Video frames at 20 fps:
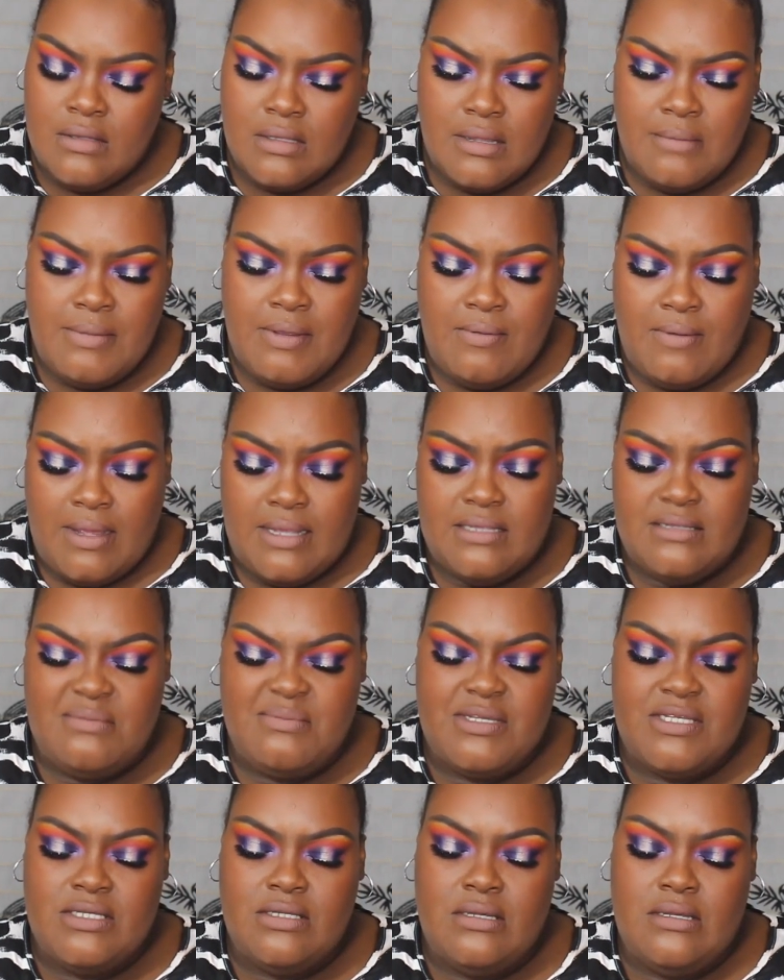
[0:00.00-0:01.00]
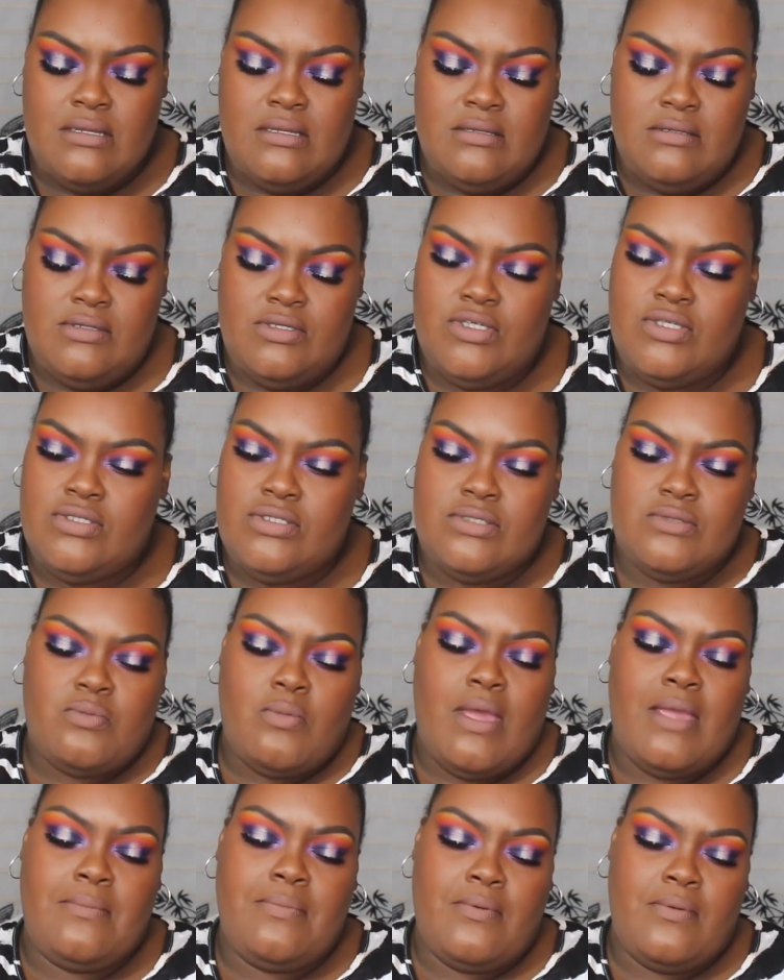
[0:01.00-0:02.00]
let me write let me
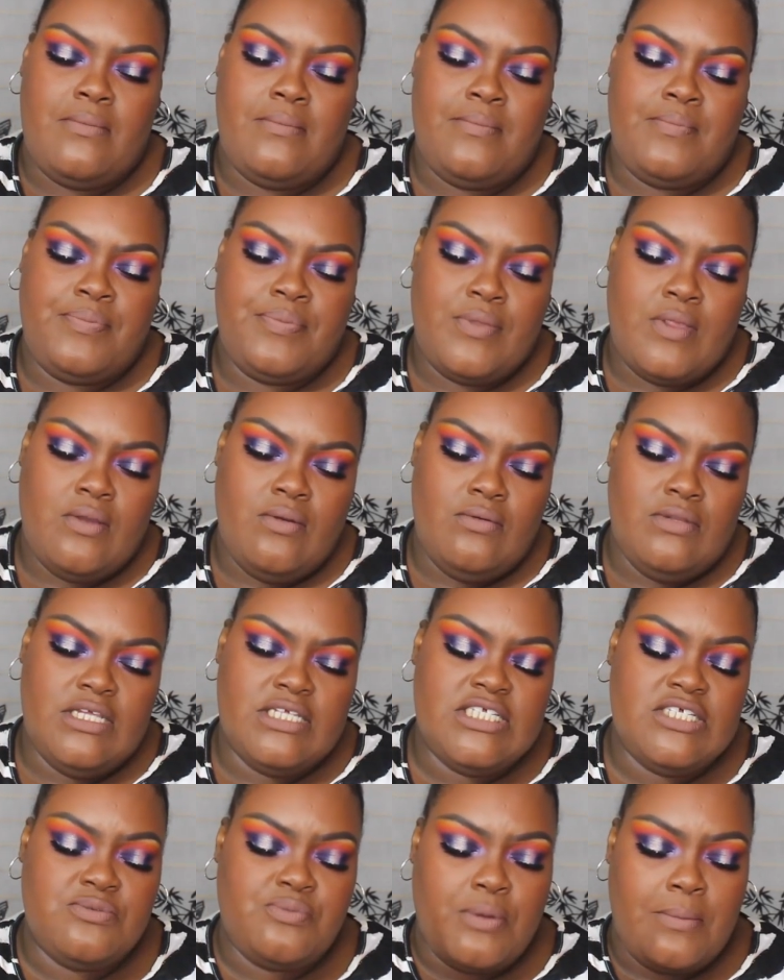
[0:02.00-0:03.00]
swipe them this is